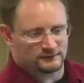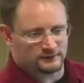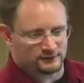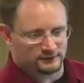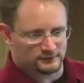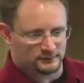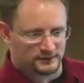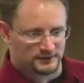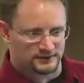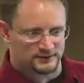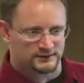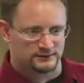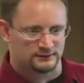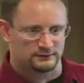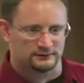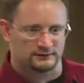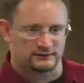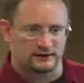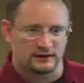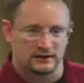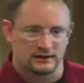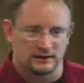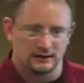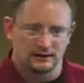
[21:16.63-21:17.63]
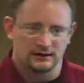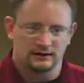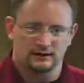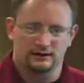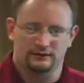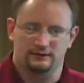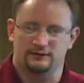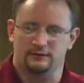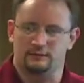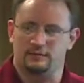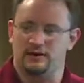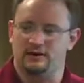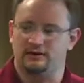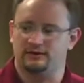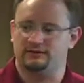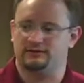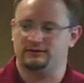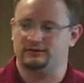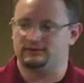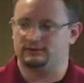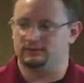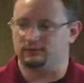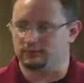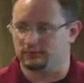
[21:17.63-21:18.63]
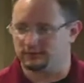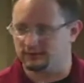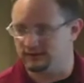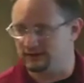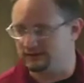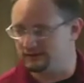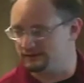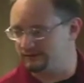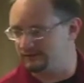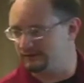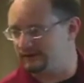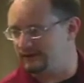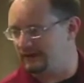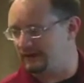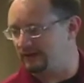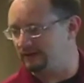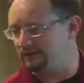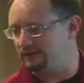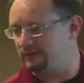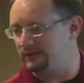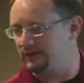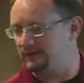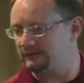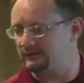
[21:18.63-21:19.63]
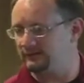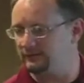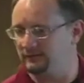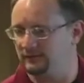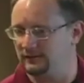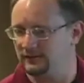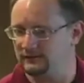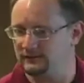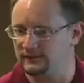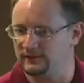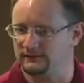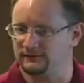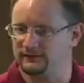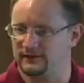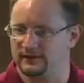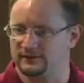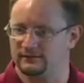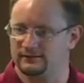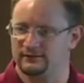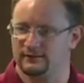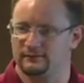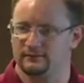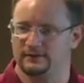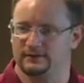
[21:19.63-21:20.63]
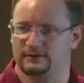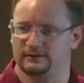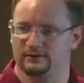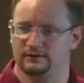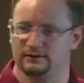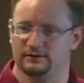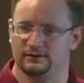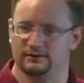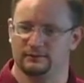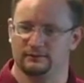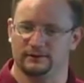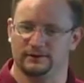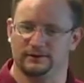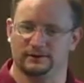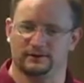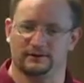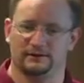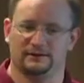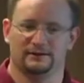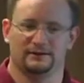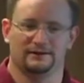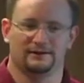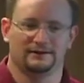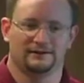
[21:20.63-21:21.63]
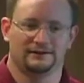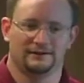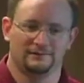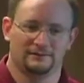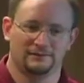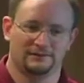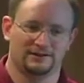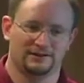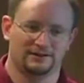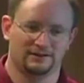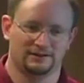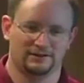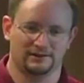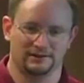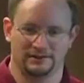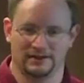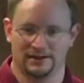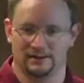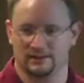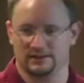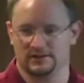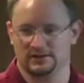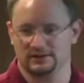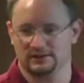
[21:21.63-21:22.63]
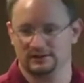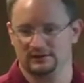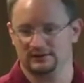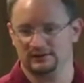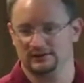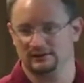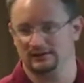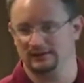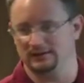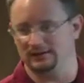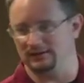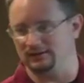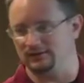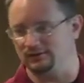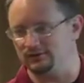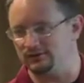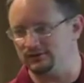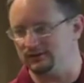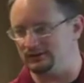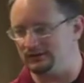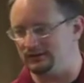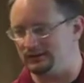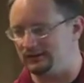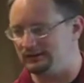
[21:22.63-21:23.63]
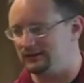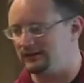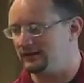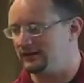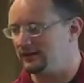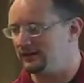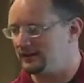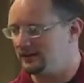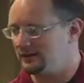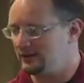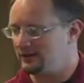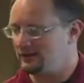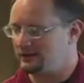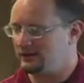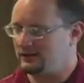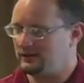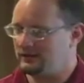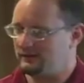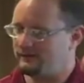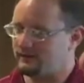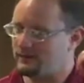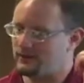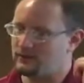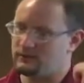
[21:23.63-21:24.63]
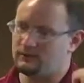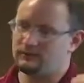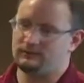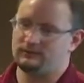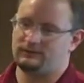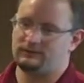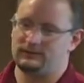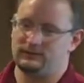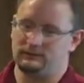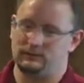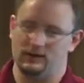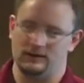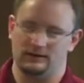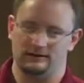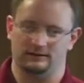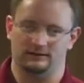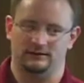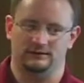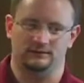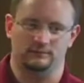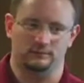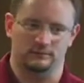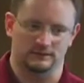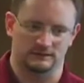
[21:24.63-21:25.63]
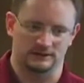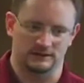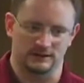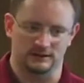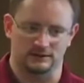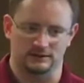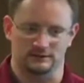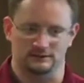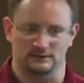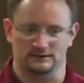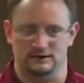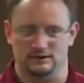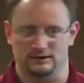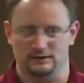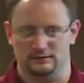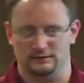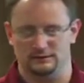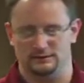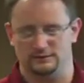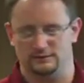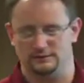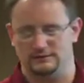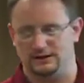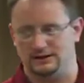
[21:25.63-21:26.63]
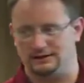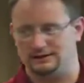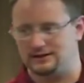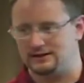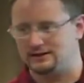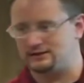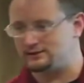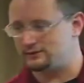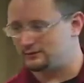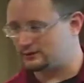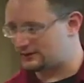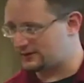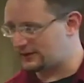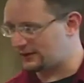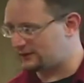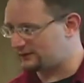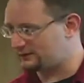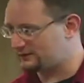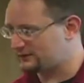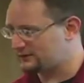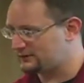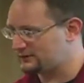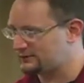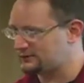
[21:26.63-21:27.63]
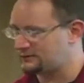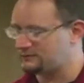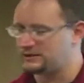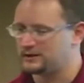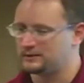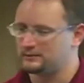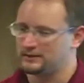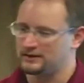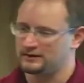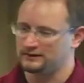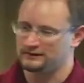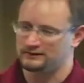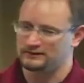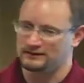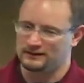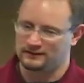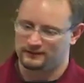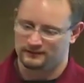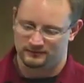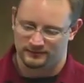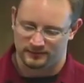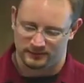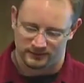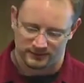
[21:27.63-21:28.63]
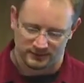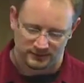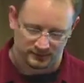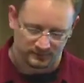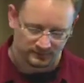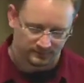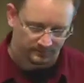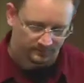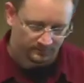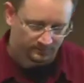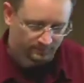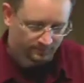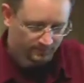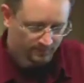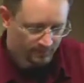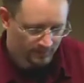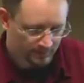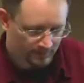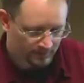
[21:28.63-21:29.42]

the security enforcement issues, is the policies and procedures in that aspect. Whenever they find something that could be potentially damaging, they usually evolve the policies and procedures to take that into account to minimize that in the future.